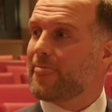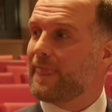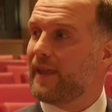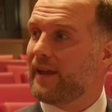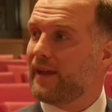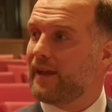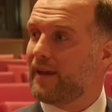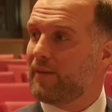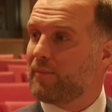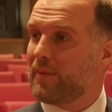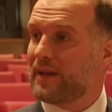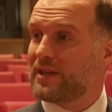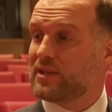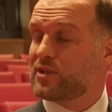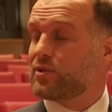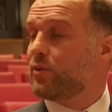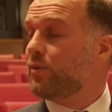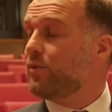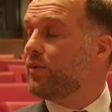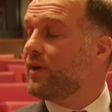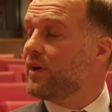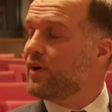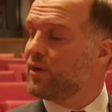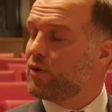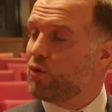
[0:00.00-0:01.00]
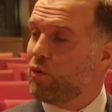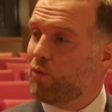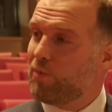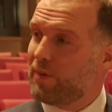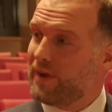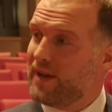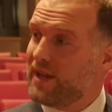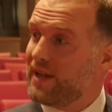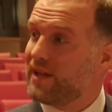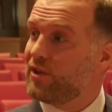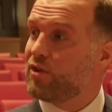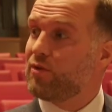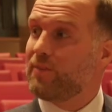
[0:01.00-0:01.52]
And so
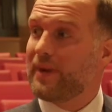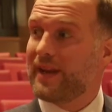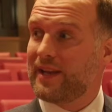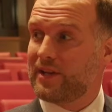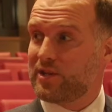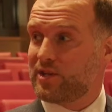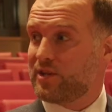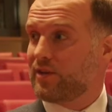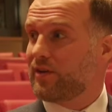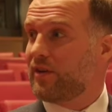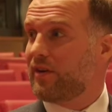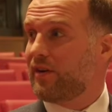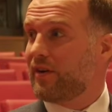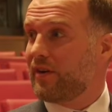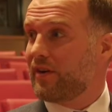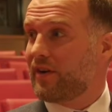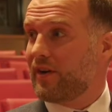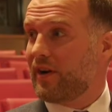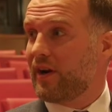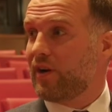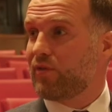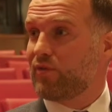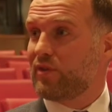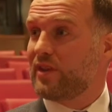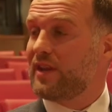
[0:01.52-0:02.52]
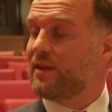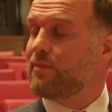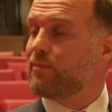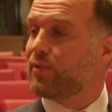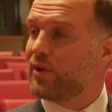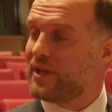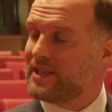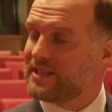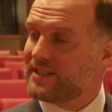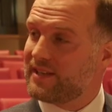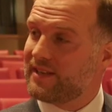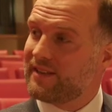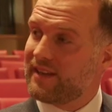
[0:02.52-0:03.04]
Copenhagen, you mentioned, are really
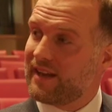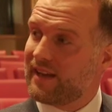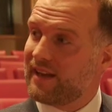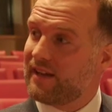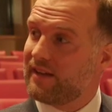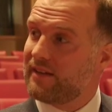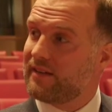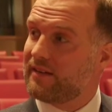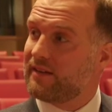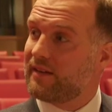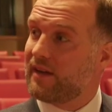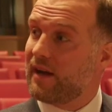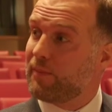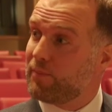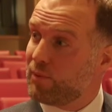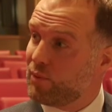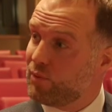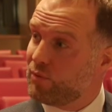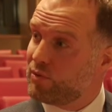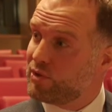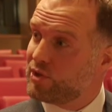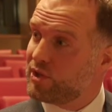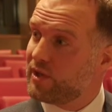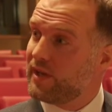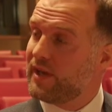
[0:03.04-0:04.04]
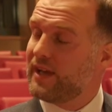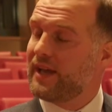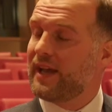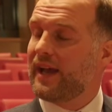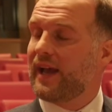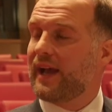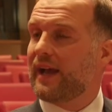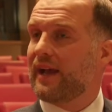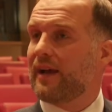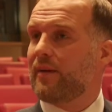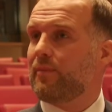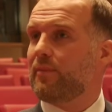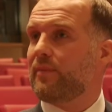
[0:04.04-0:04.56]
embracing that approach.
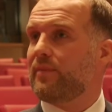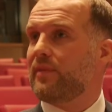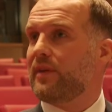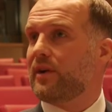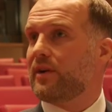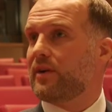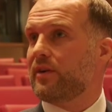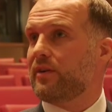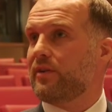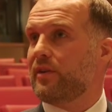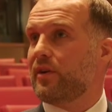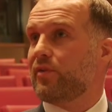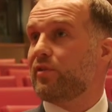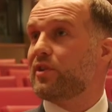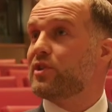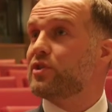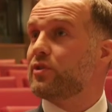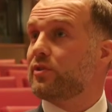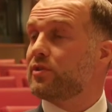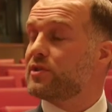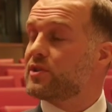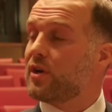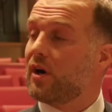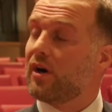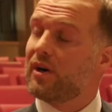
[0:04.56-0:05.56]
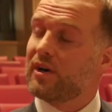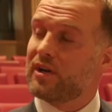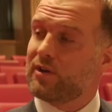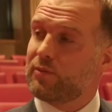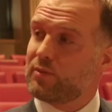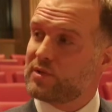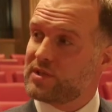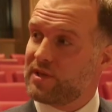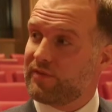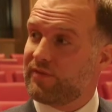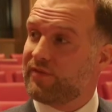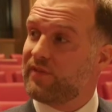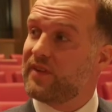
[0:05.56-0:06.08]
Their original target
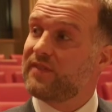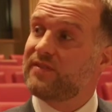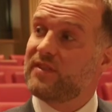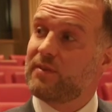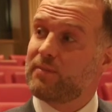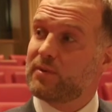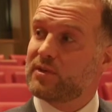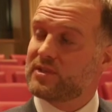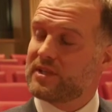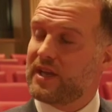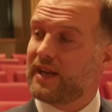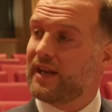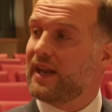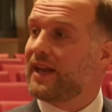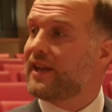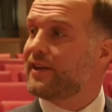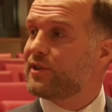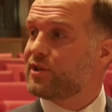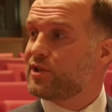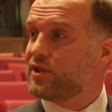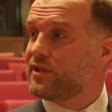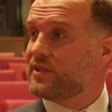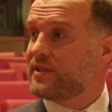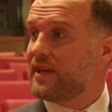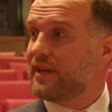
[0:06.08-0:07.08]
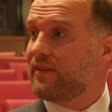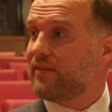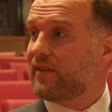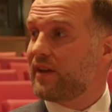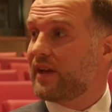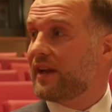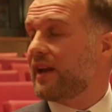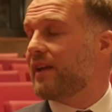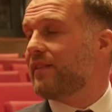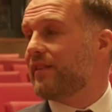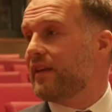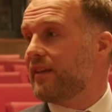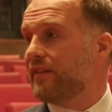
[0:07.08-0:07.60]
was a 50% energy
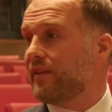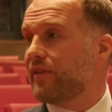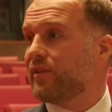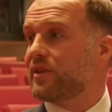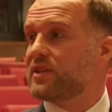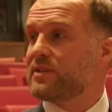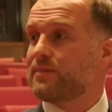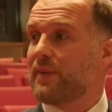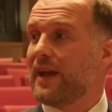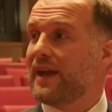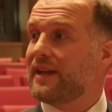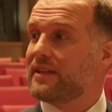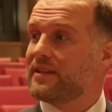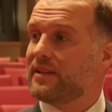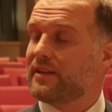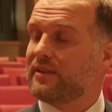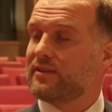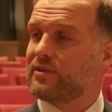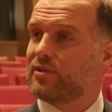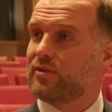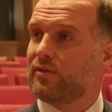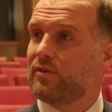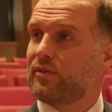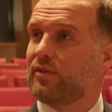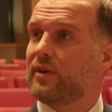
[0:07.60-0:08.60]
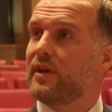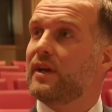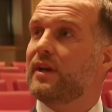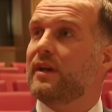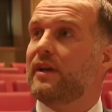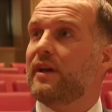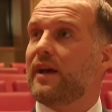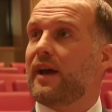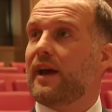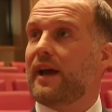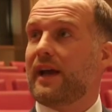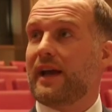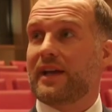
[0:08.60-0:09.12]
saving, and I think they're expecting to
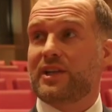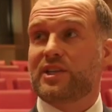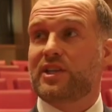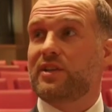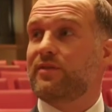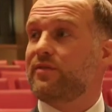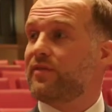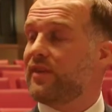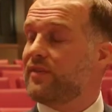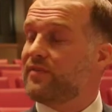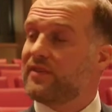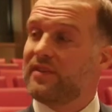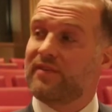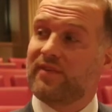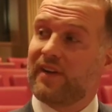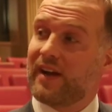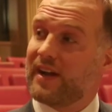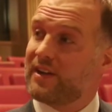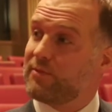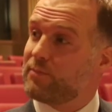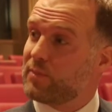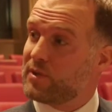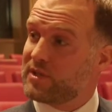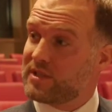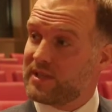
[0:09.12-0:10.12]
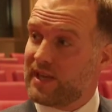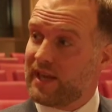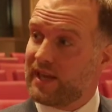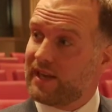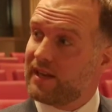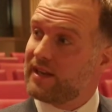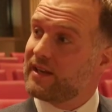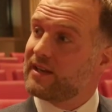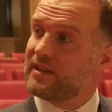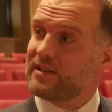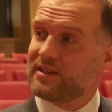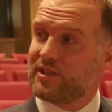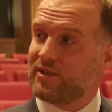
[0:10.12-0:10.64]
achieve 55%
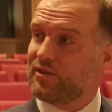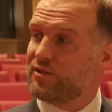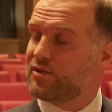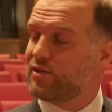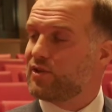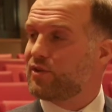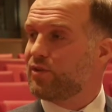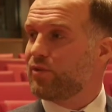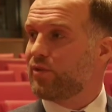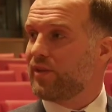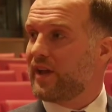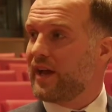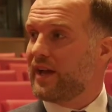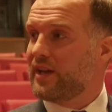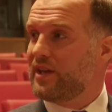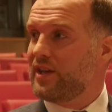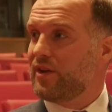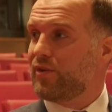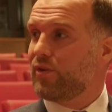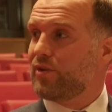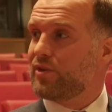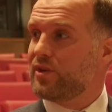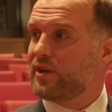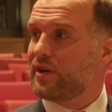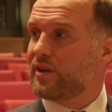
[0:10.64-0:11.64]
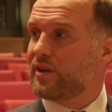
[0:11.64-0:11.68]
and continue to grow that year on